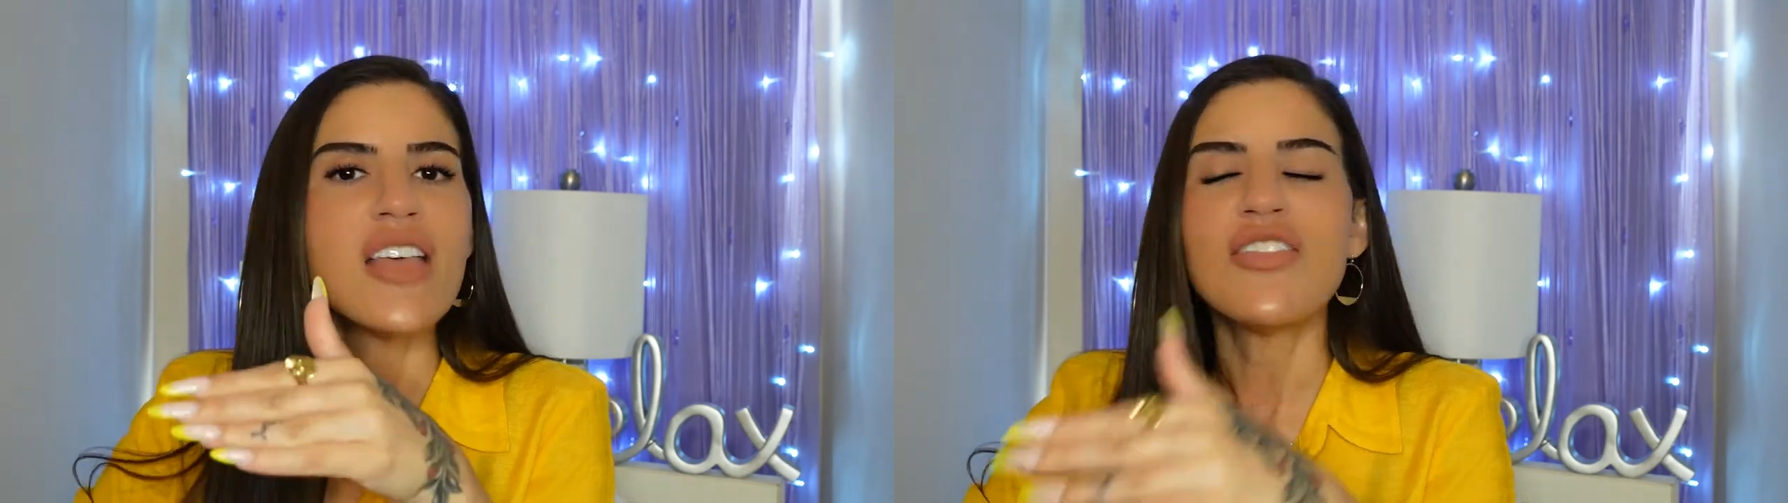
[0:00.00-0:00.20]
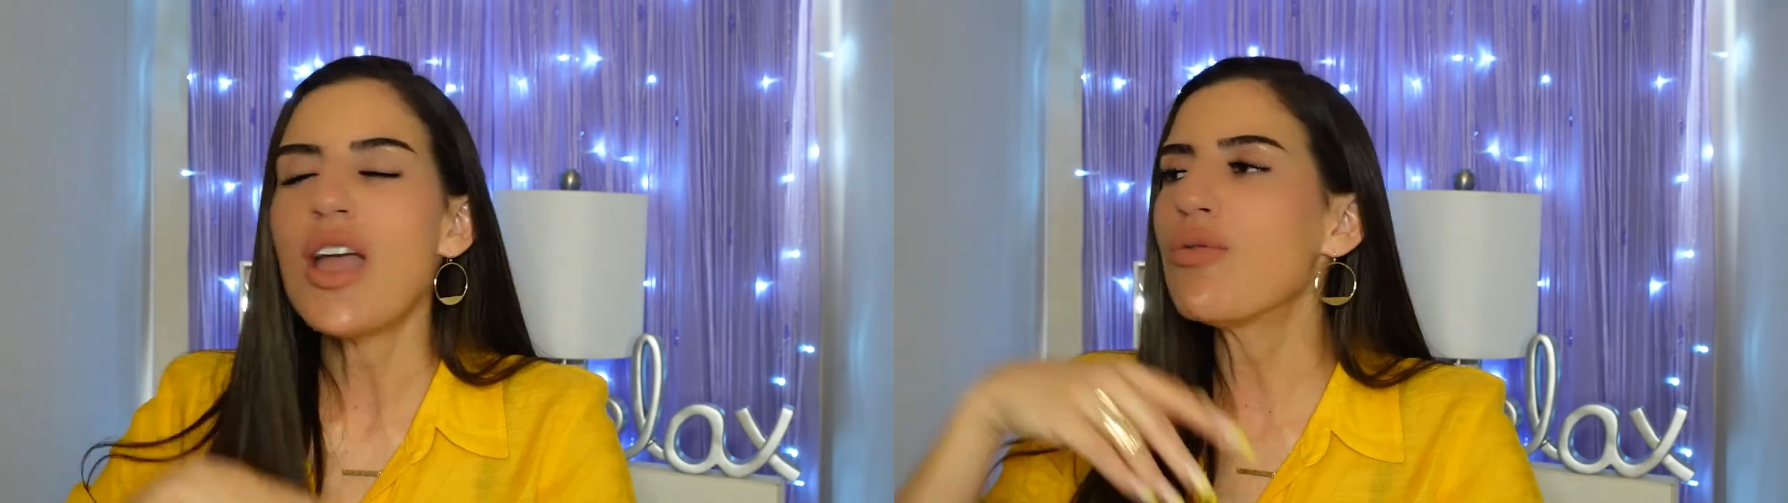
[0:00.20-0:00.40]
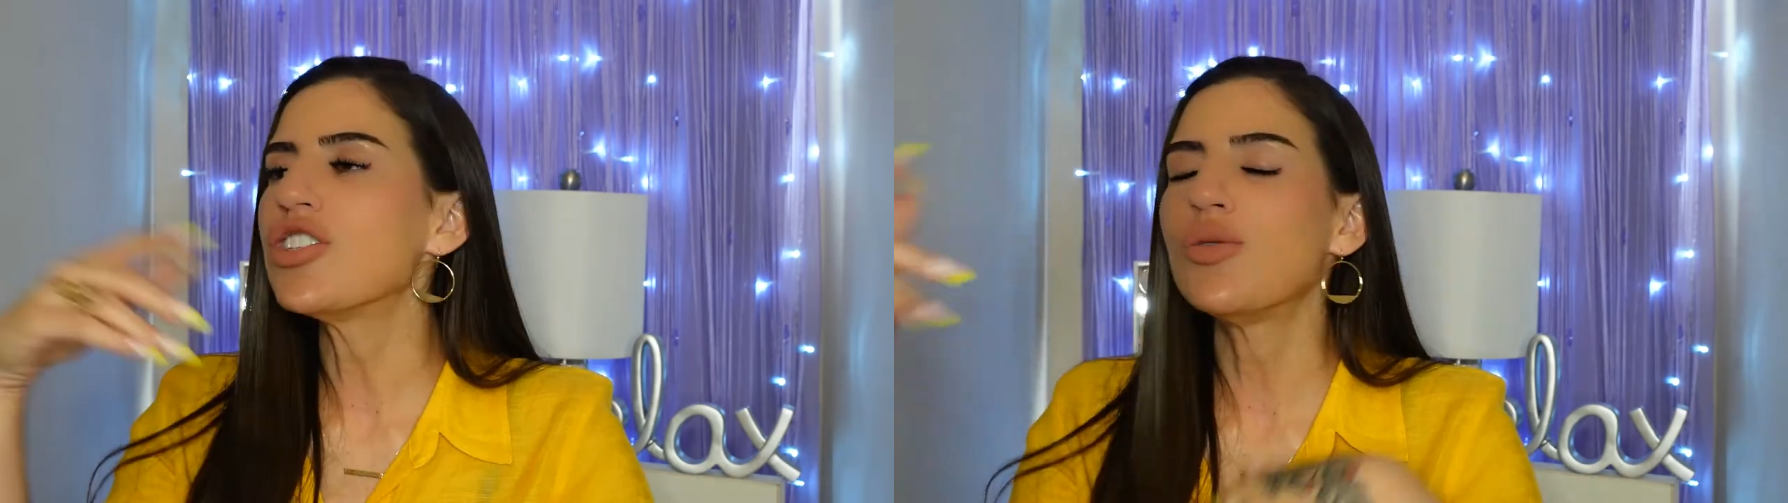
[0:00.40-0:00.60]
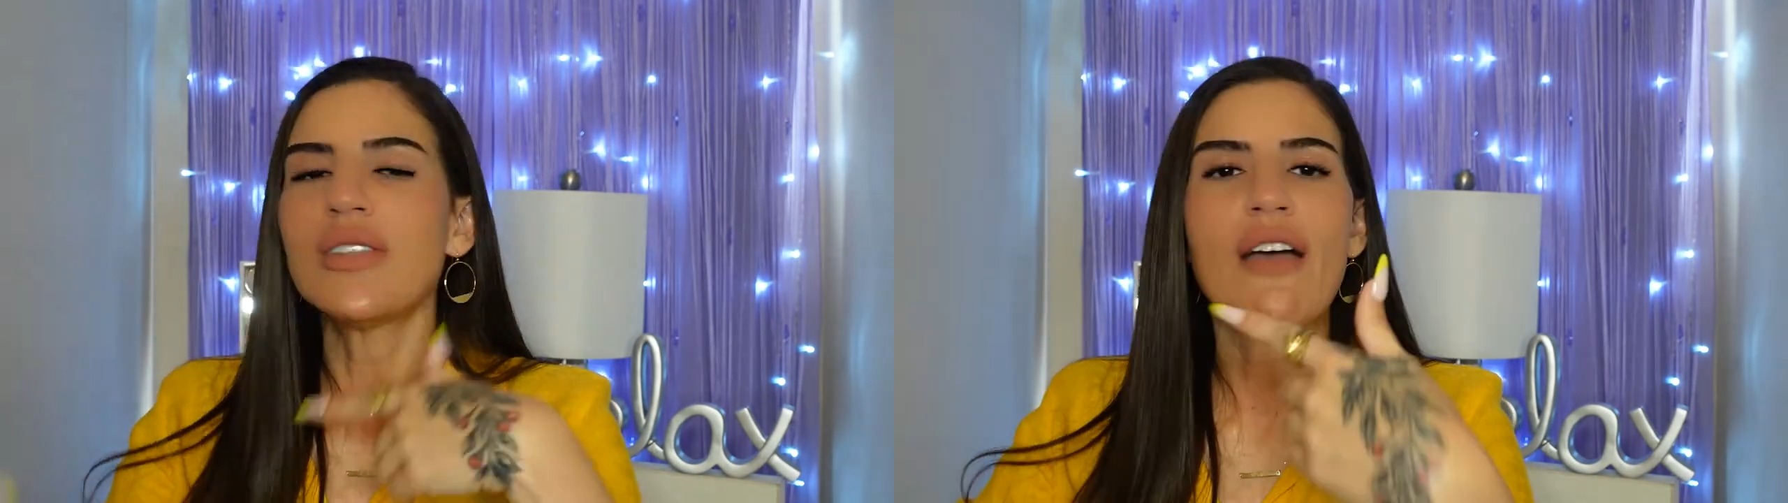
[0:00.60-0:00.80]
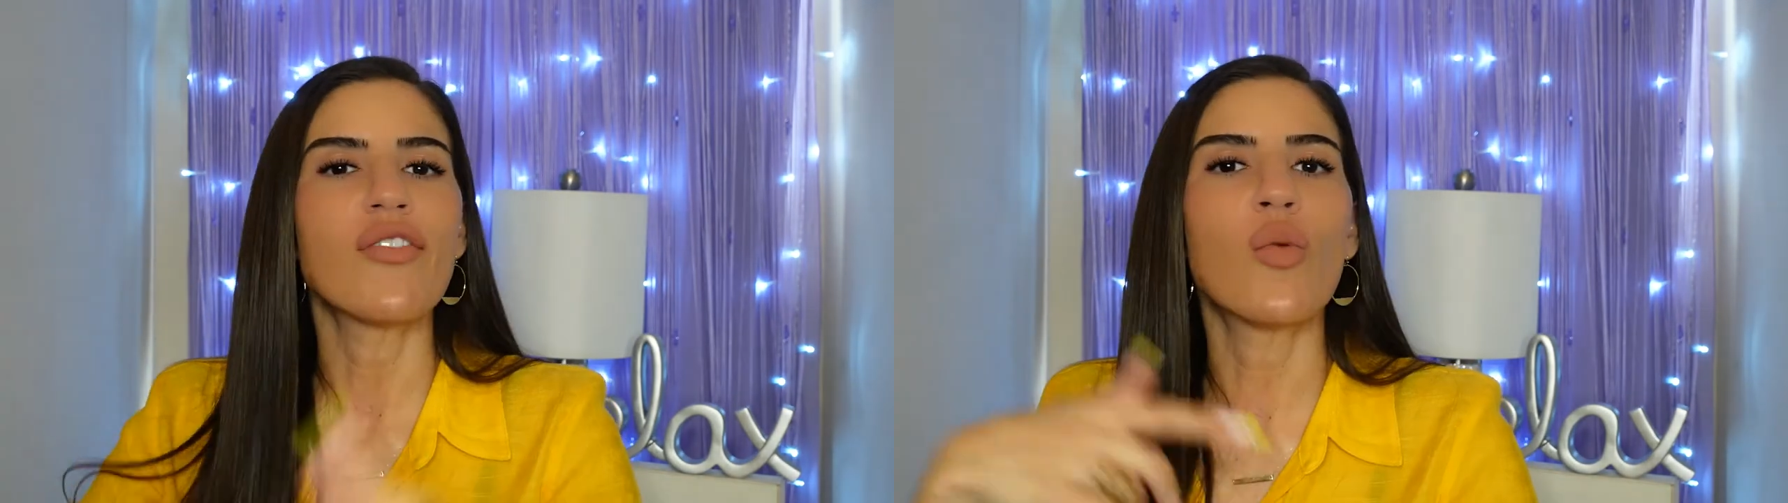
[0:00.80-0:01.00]
They were doing
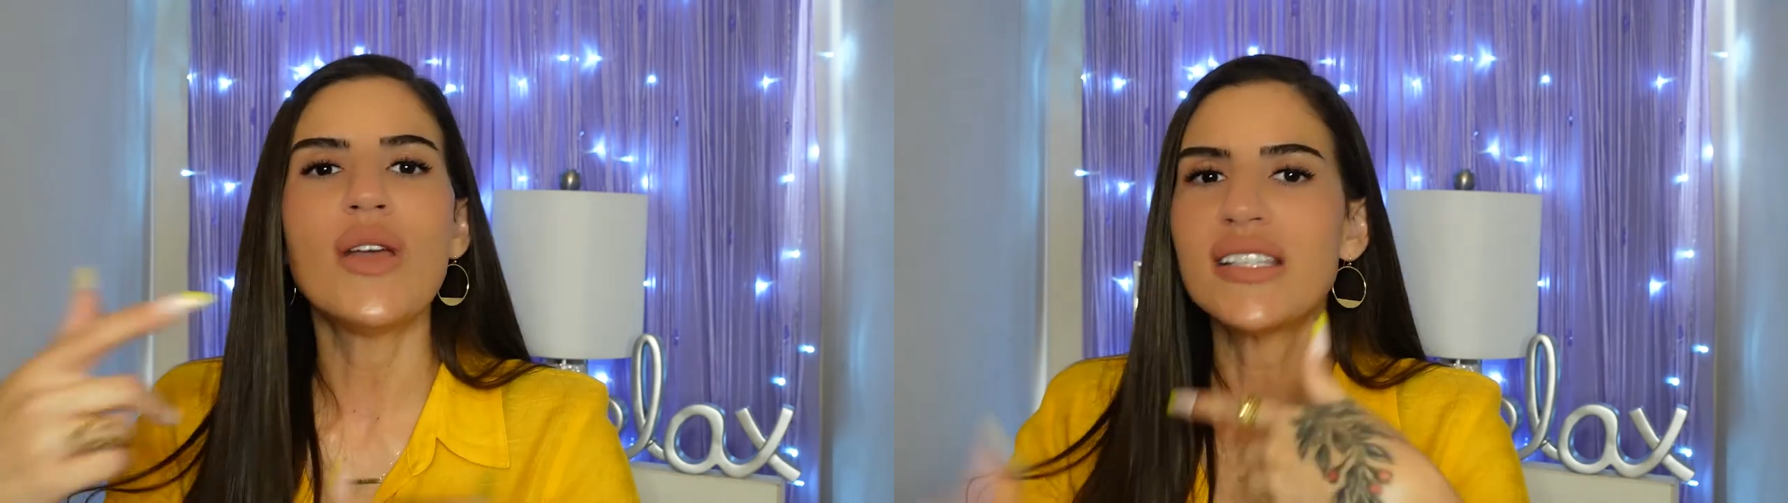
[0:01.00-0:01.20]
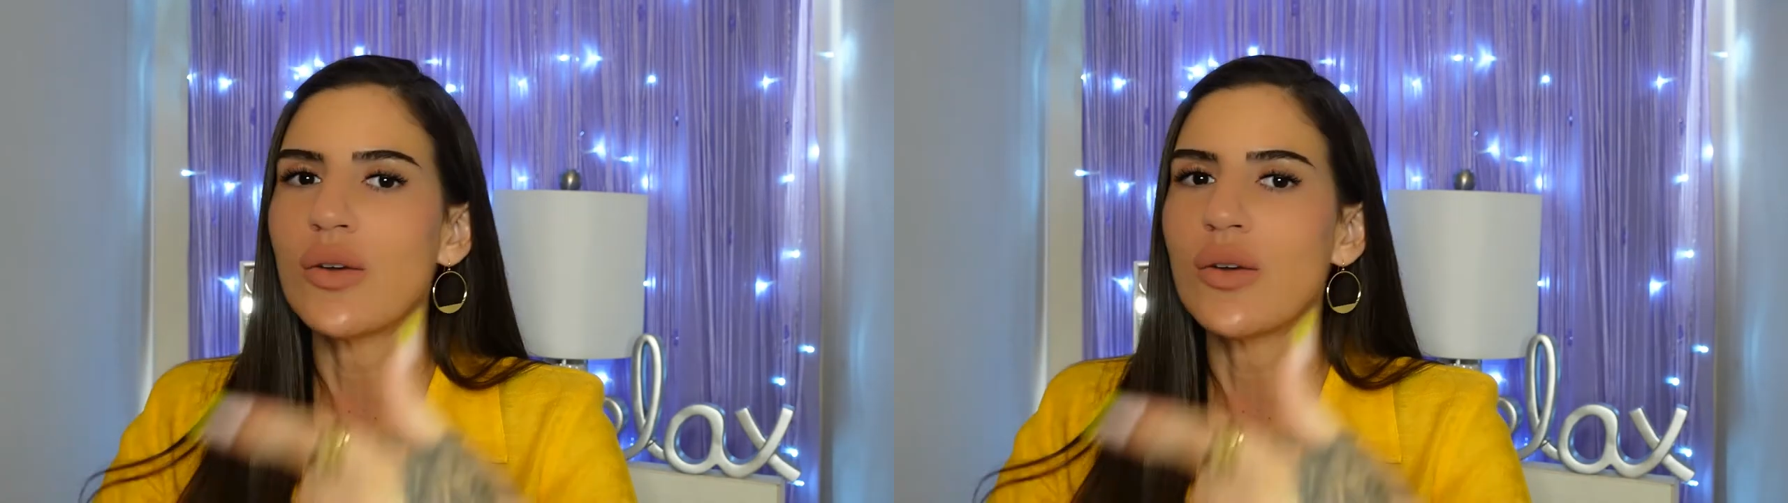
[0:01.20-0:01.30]
that for weeks